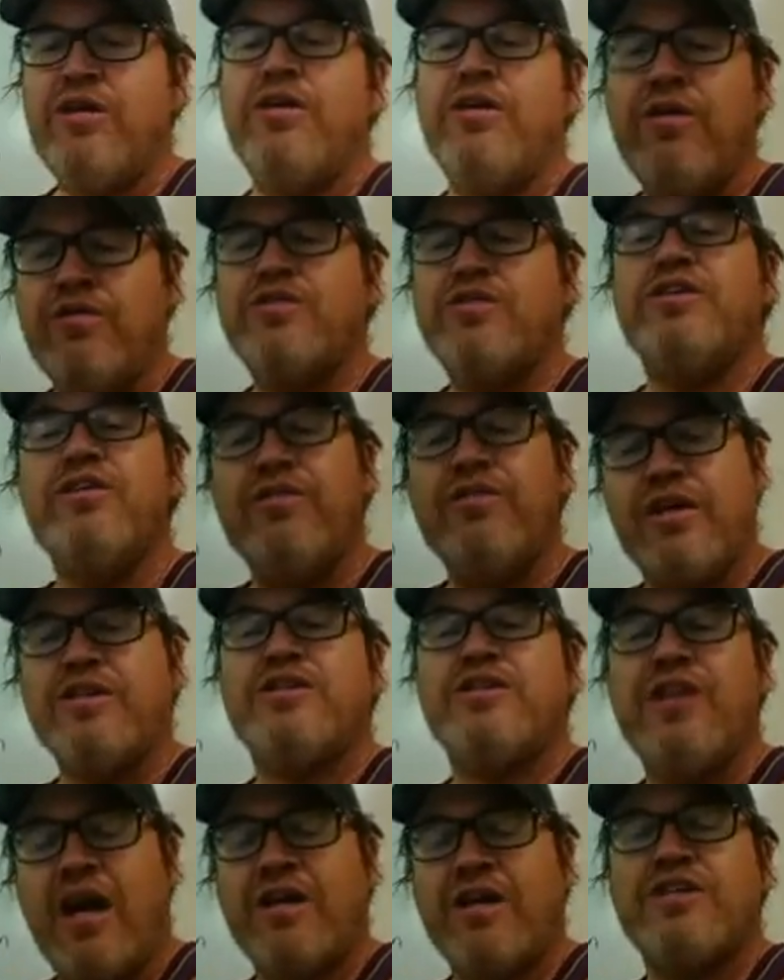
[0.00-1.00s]
you can
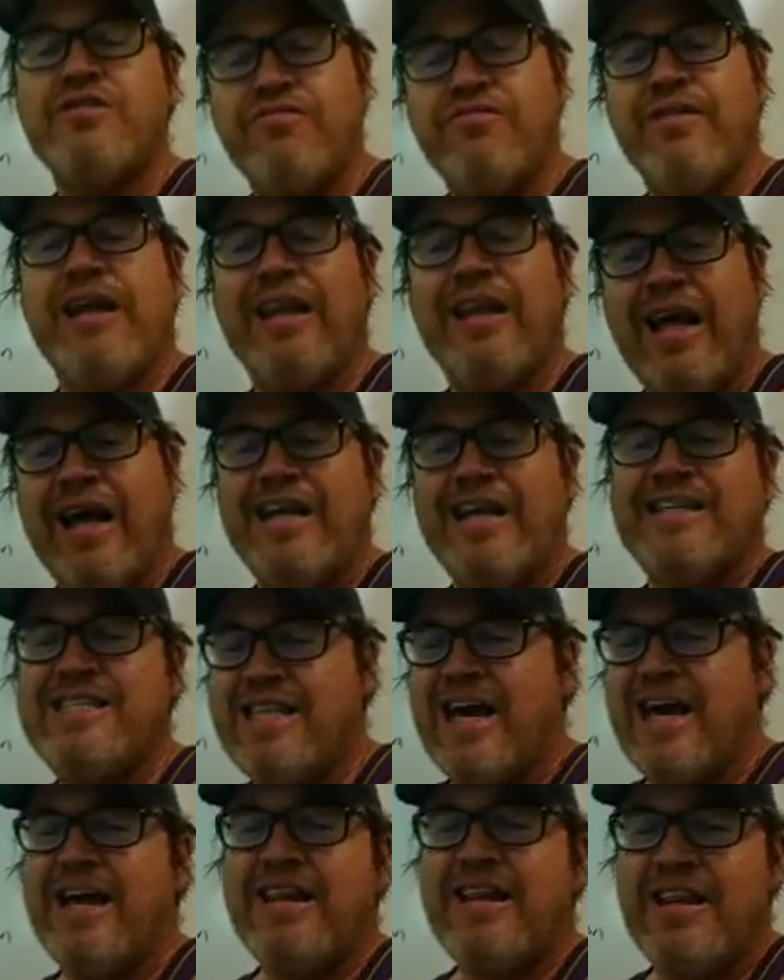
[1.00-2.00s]
start to realize
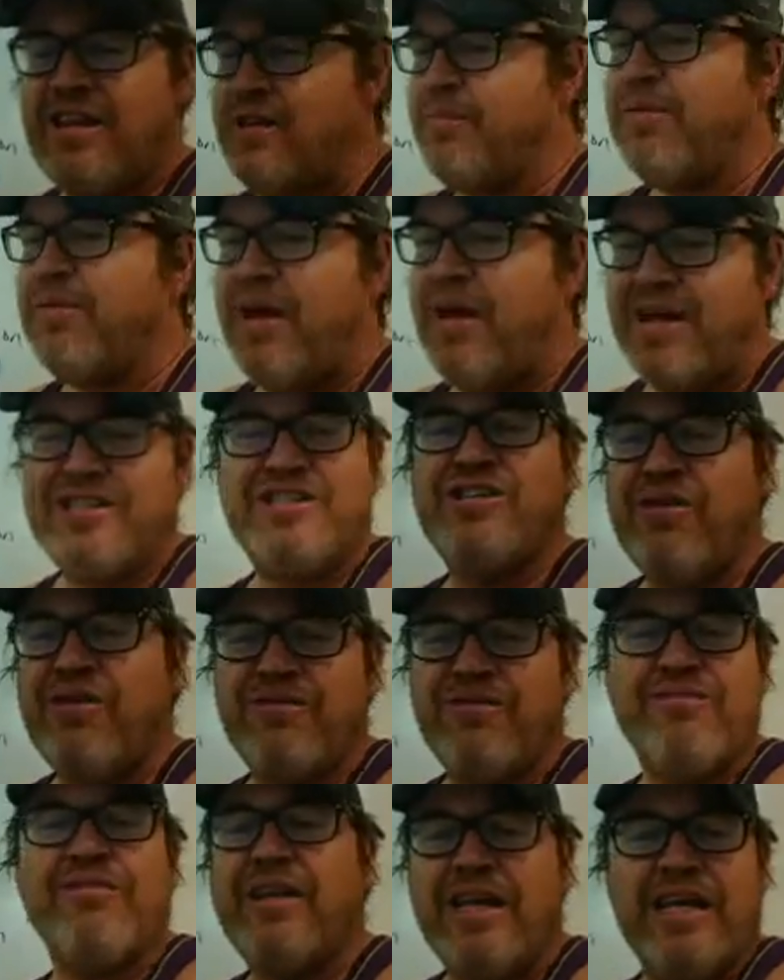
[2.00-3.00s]
that the plots
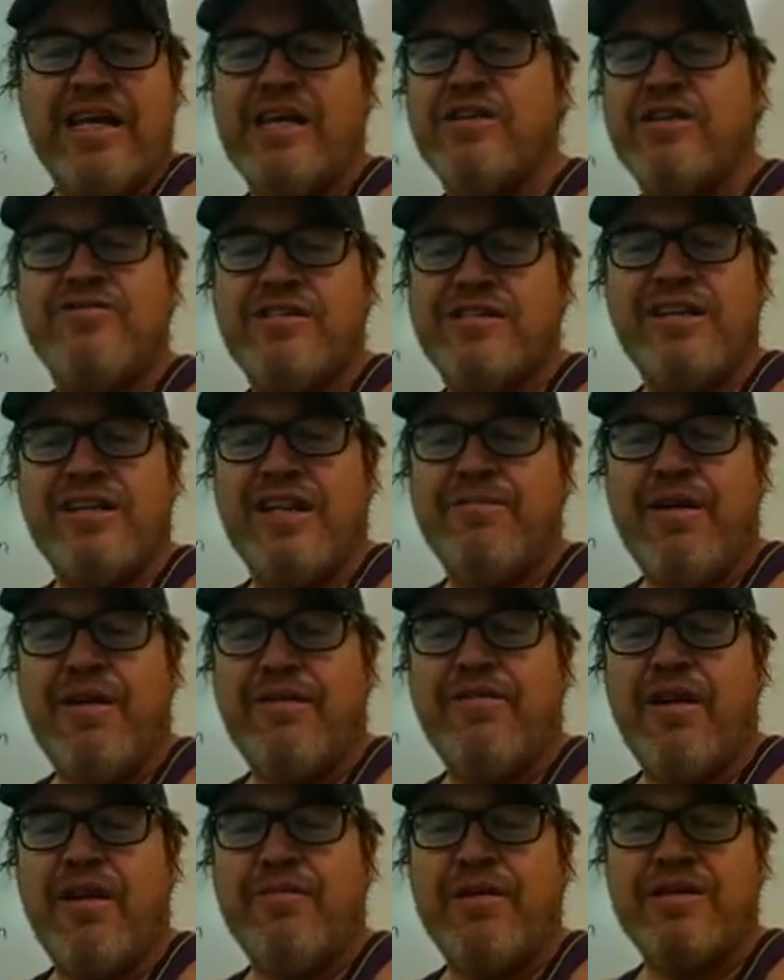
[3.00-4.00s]
don't really intrinsically
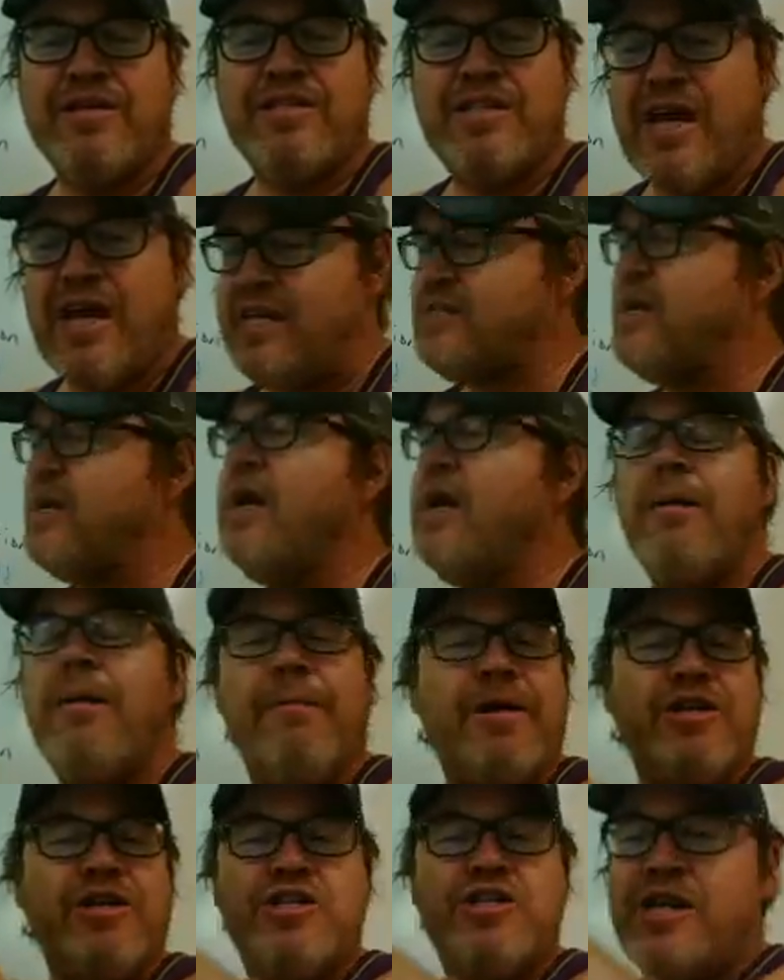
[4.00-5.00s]
make very much sense,
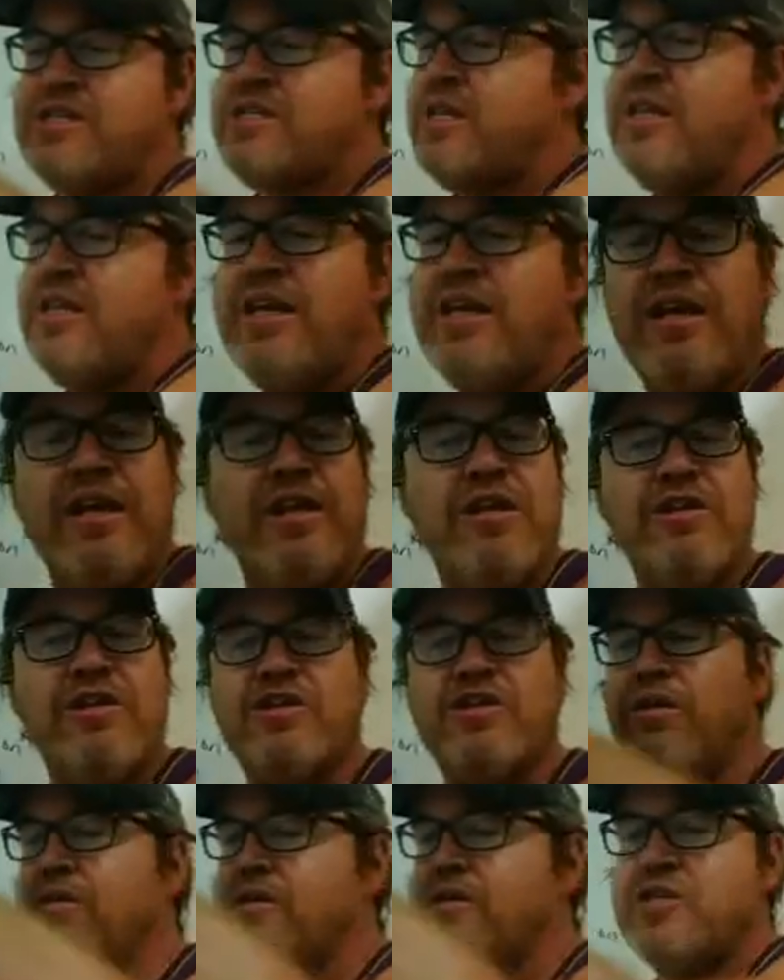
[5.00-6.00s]
but just in the
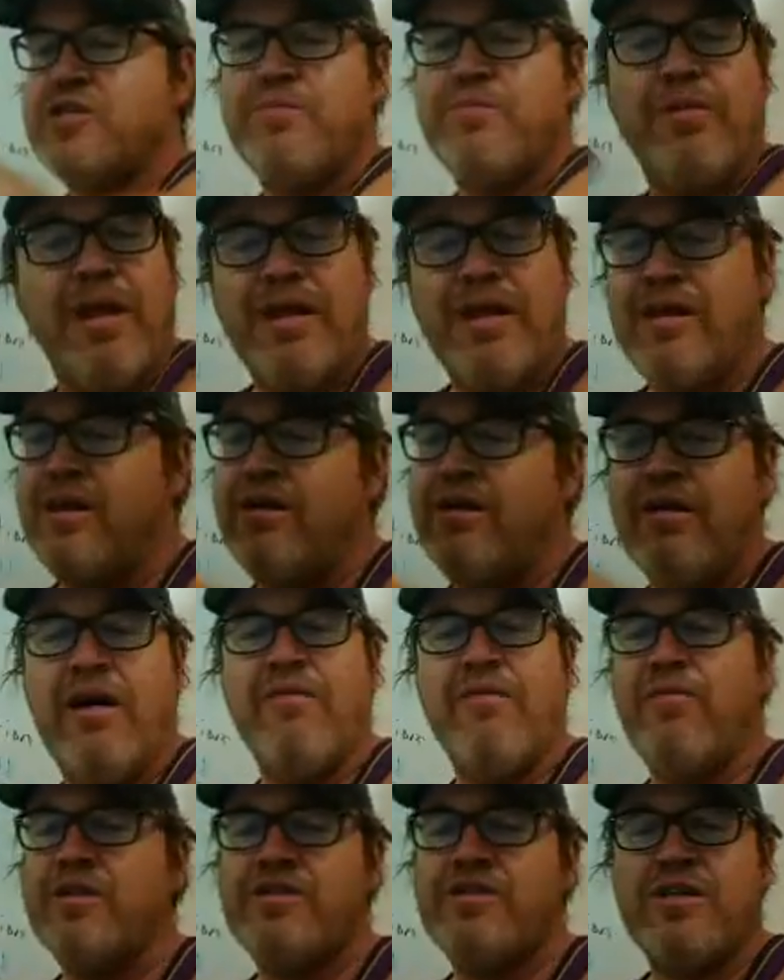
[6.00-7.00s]
total splendor
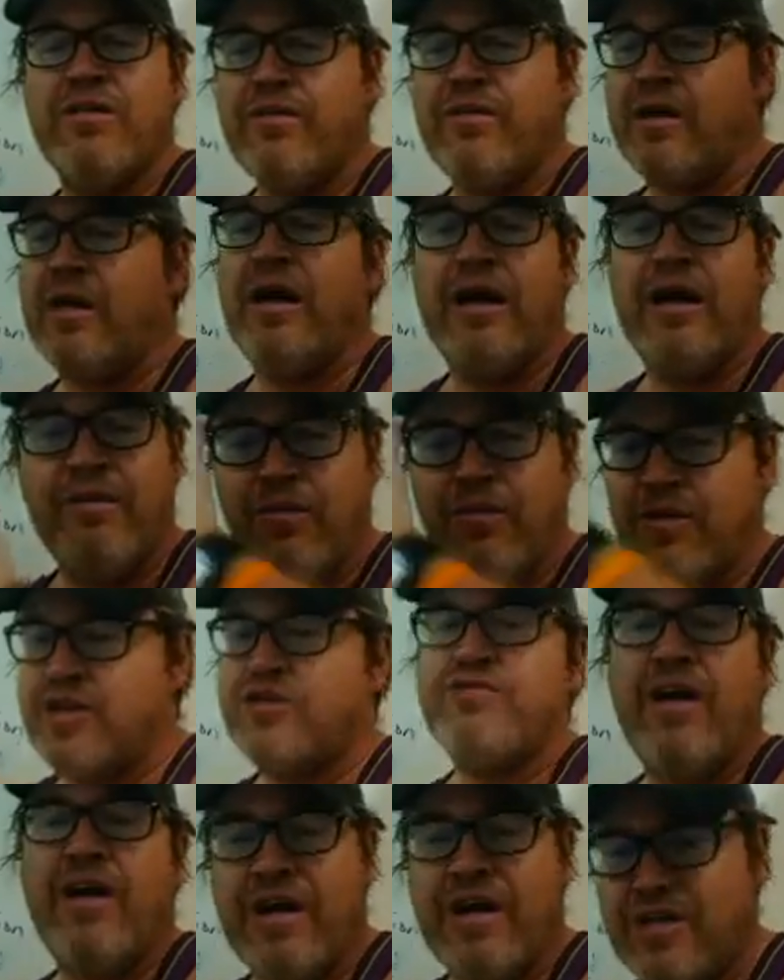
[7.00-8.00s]
of what's going on with the
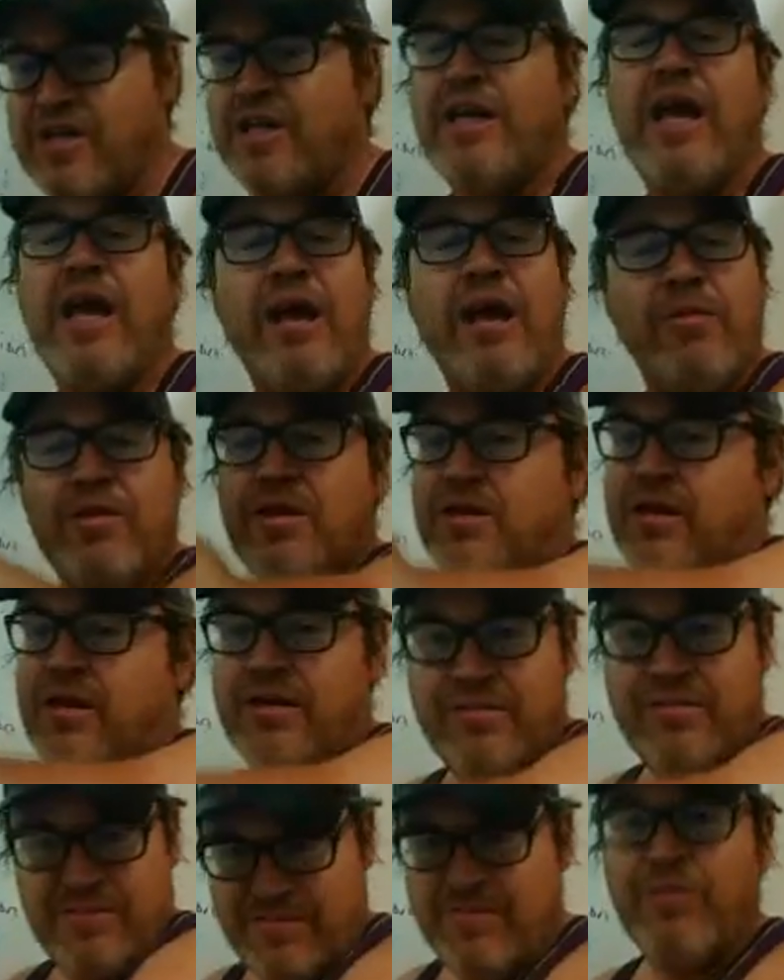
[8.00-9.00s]
tragedy and with
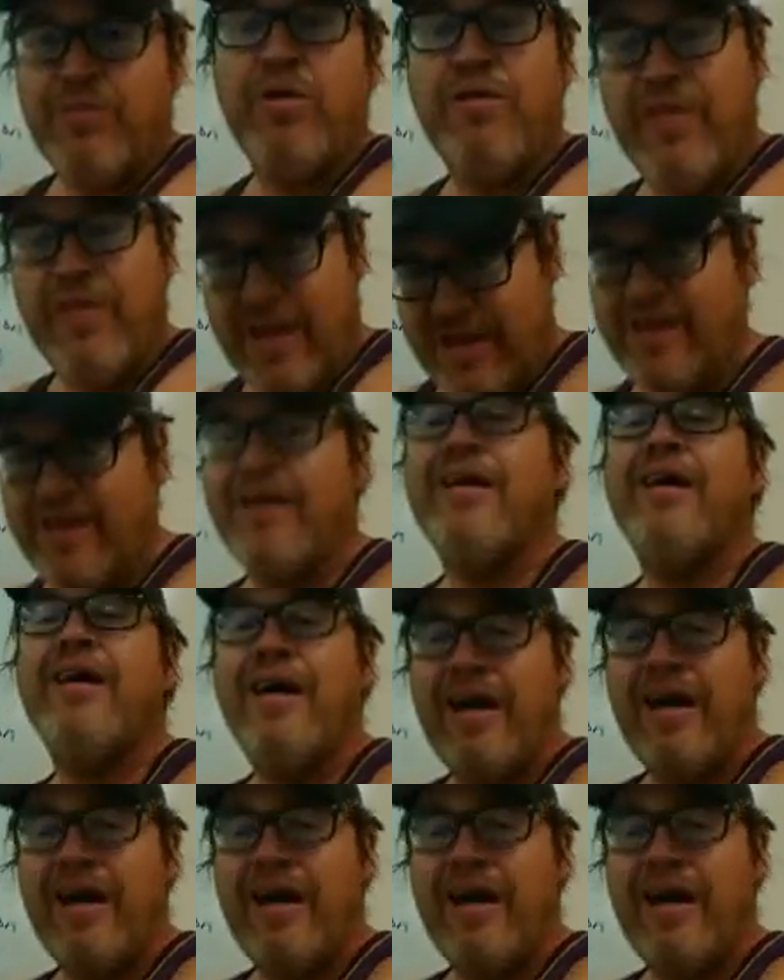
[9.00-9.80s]
the movie